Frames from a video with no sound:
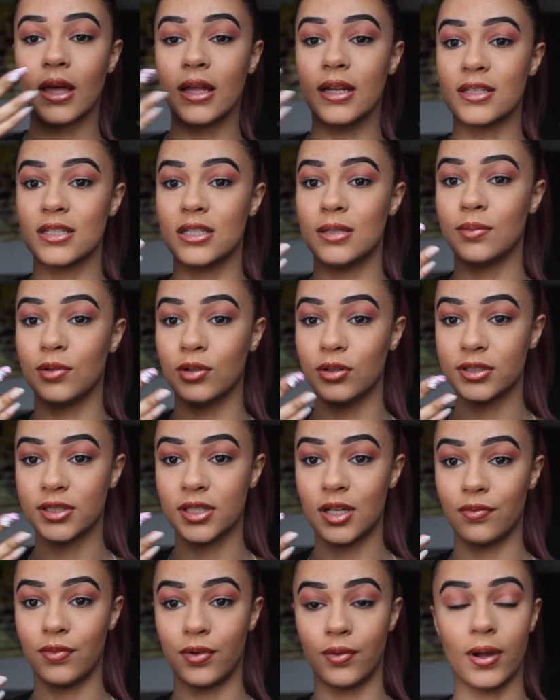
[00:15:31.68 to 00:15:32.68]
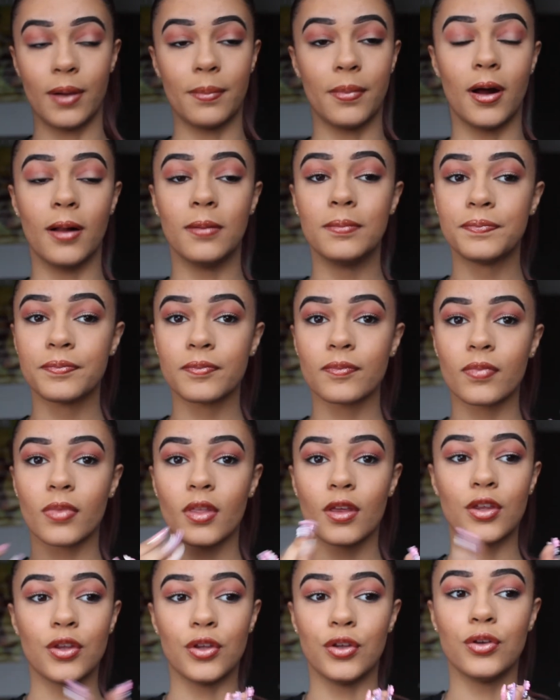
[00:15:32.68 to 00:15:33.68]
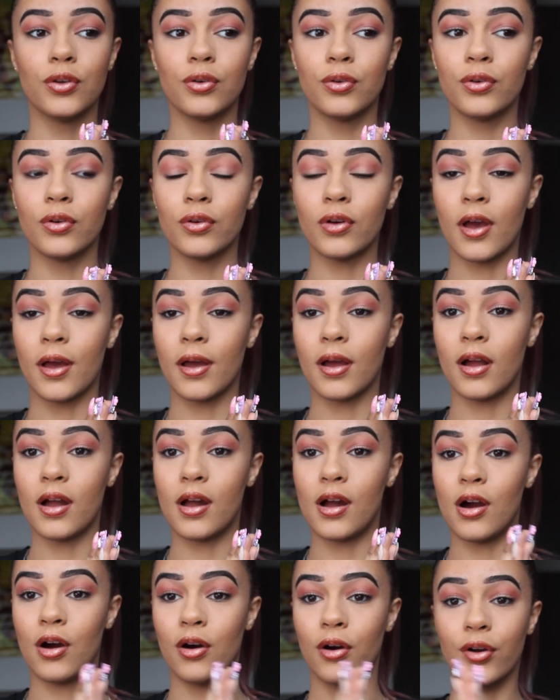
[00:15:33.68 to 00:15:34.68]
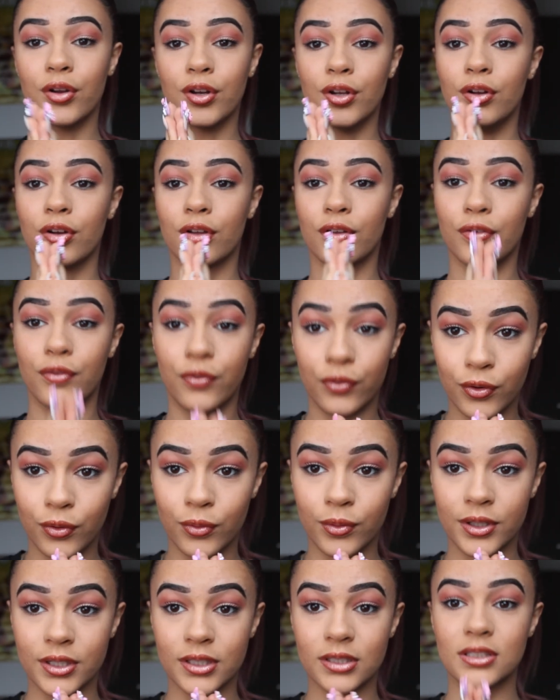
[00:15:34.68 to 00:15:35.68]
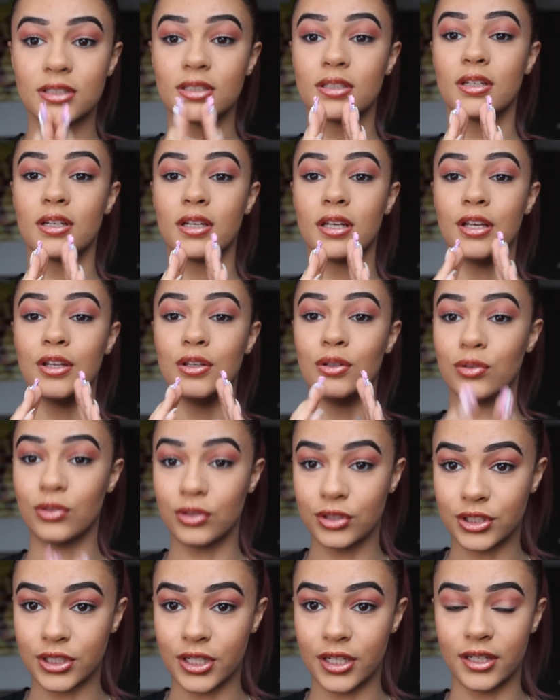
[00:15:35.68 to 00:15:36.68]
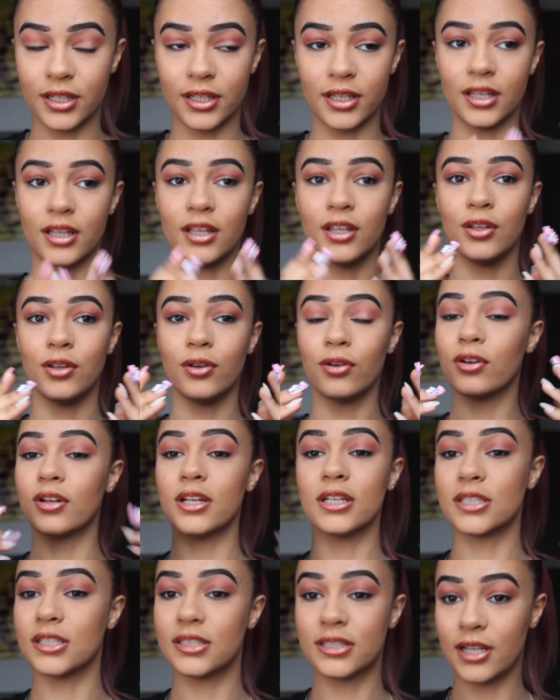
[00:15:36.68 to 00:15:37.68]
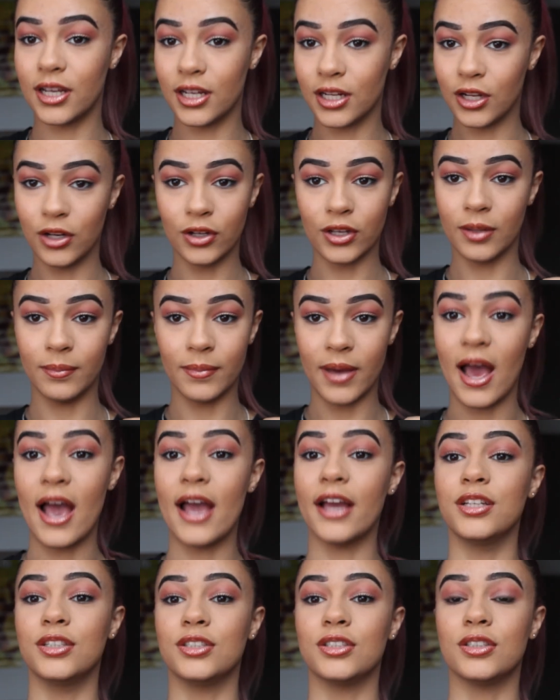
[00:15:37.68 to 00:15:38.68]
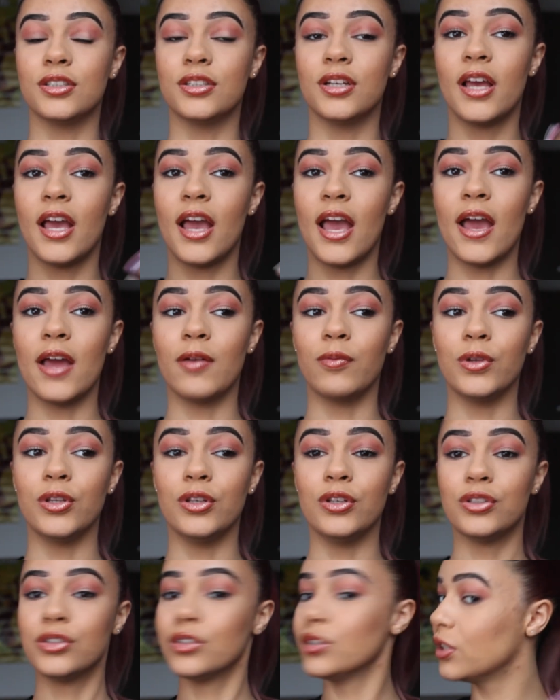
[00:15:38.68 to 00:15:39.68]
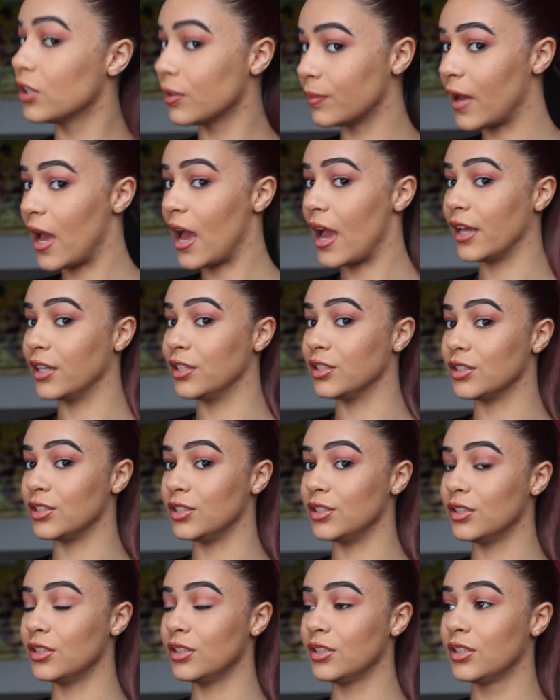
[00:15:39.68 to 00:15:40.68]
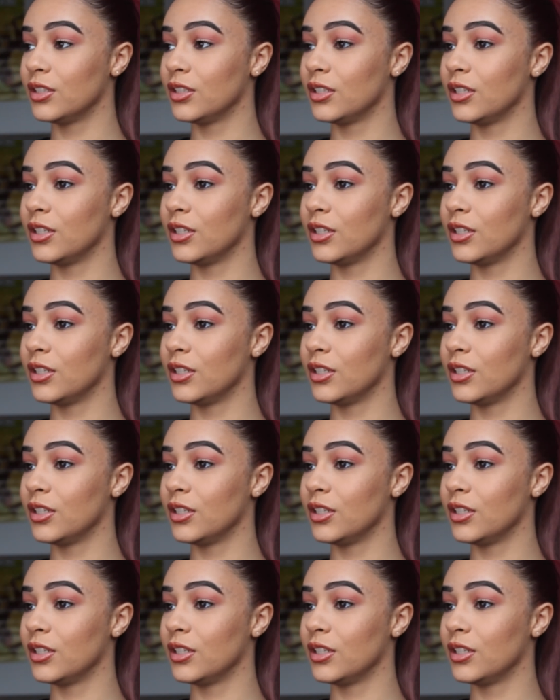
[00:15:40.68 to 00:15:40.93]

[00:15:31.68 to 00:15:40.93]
there's lip gloss everywhere. But you are only looking forward in your journey. You're not necessarily looking behind you. And when you do look behind you,